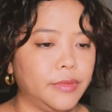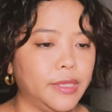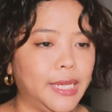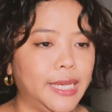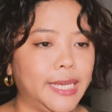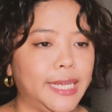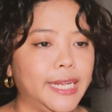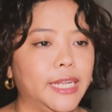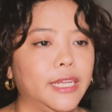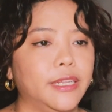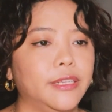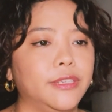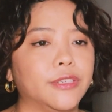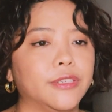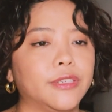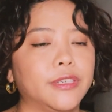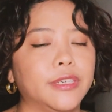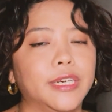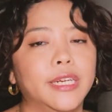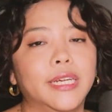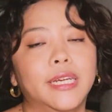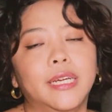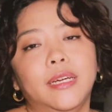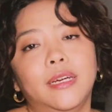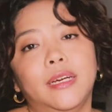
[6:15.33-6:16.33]
Hit
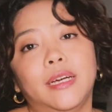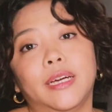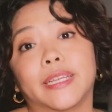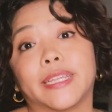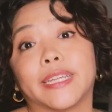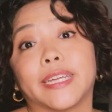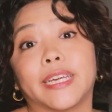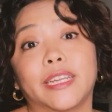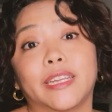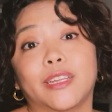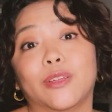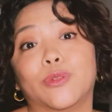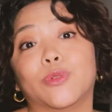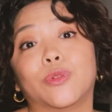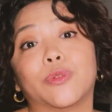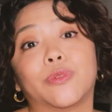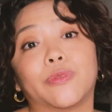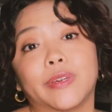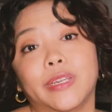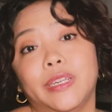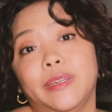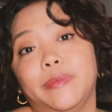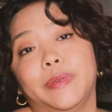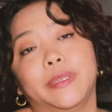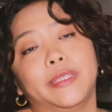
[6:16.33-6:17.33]
enter, and again it will
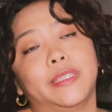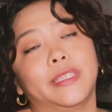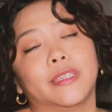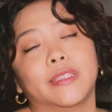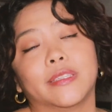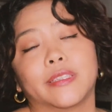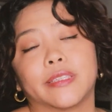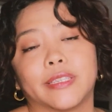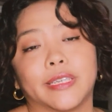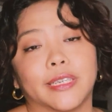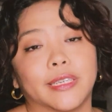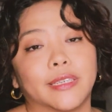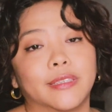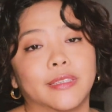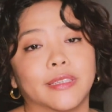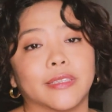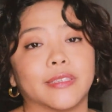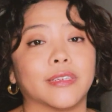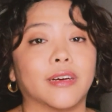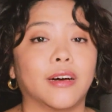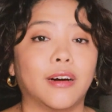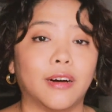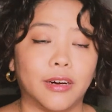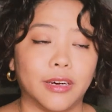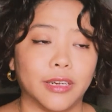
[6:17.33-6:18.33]
read basically the text that's
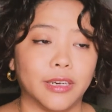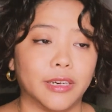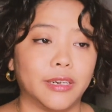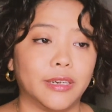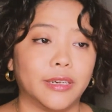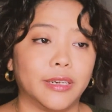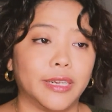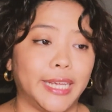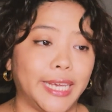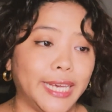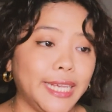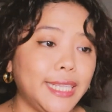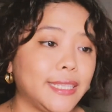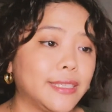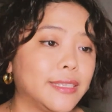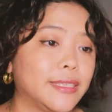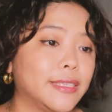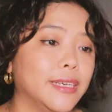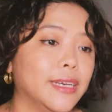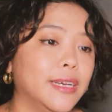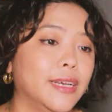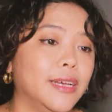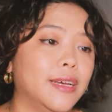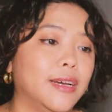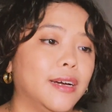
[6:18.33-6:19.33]
on
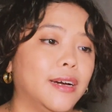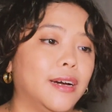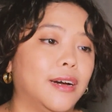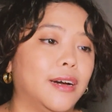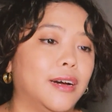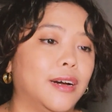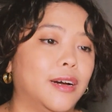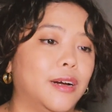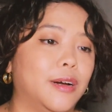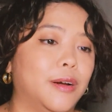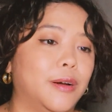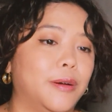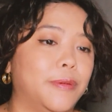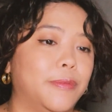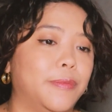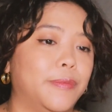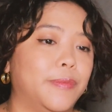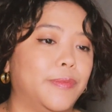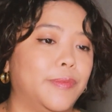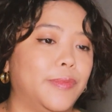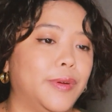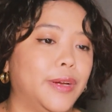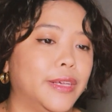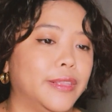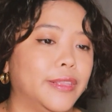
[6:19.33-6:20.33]
it,
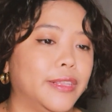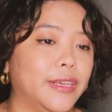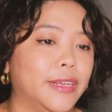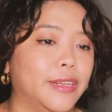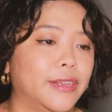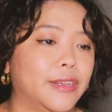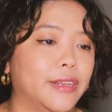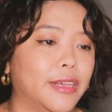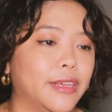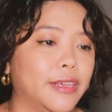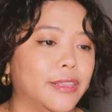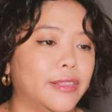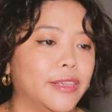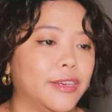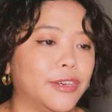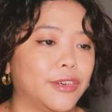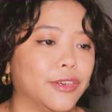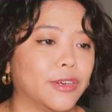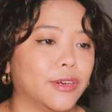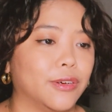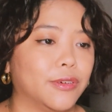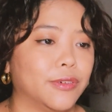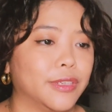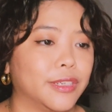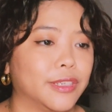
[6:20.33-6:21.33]
and then like there you
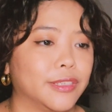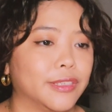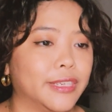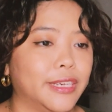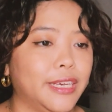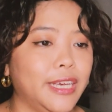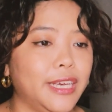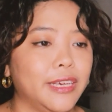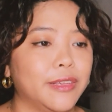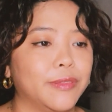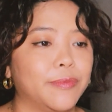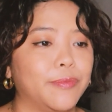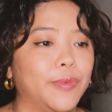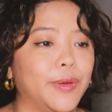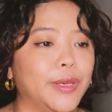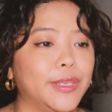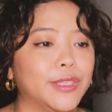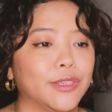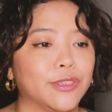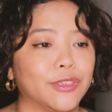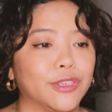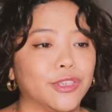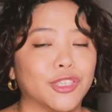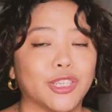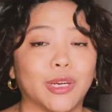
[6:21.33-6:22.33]
go, and it's like, hey, based
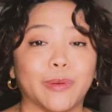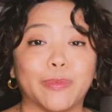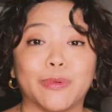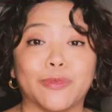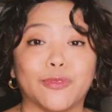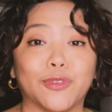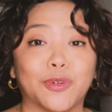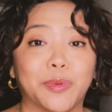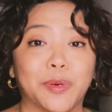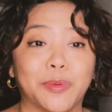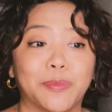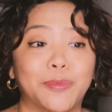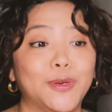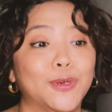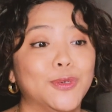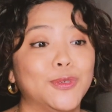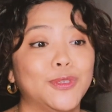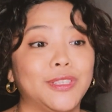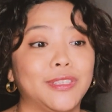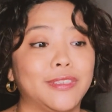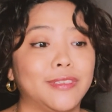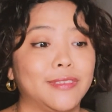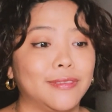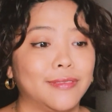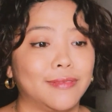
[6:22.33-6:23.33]
on your top performing
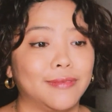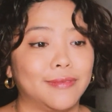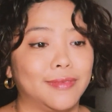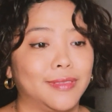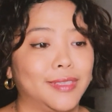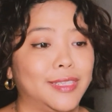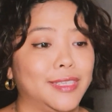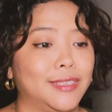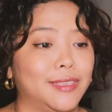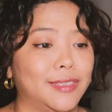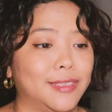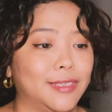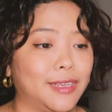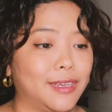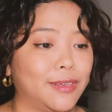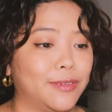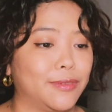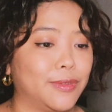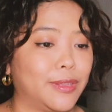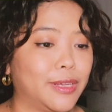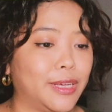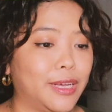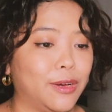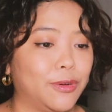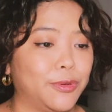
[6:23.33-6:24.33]
posts, this is how
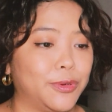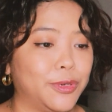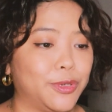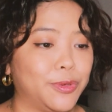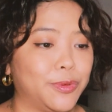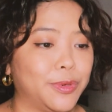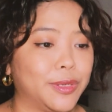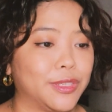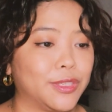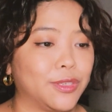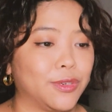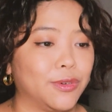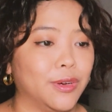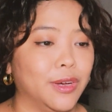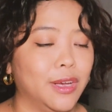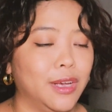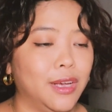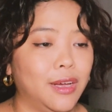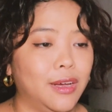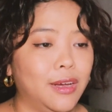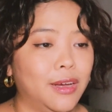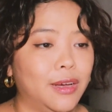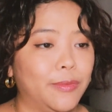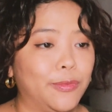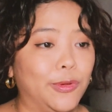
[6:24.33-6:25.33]
we do it. So
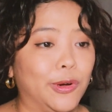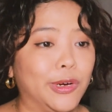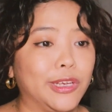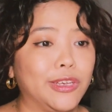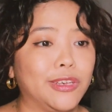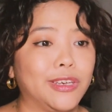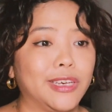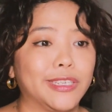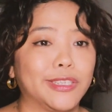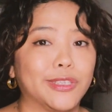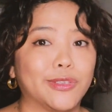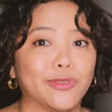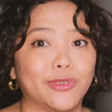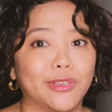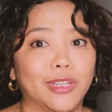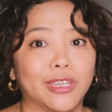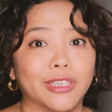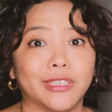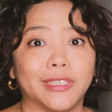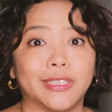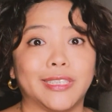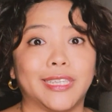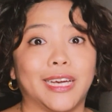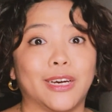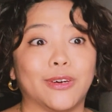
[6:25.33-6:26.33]
I'm walking you guys through not
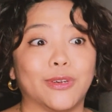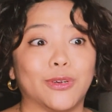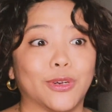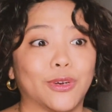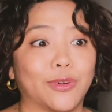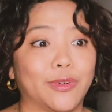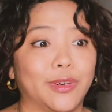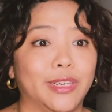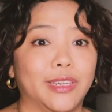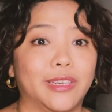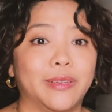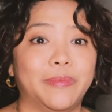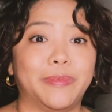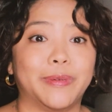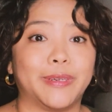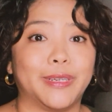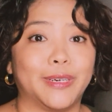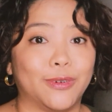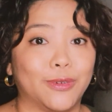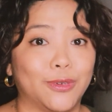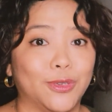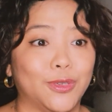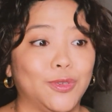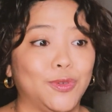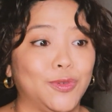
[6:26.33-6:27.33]
just how to create it, but
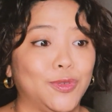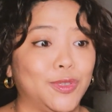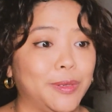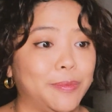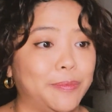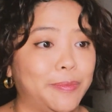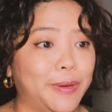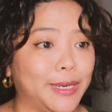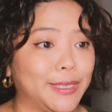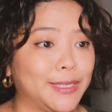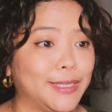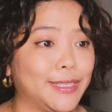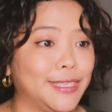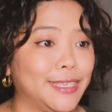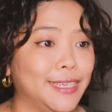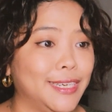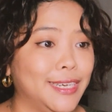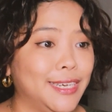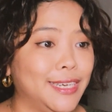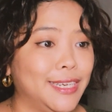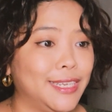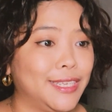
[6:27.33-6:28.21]
how to use it best.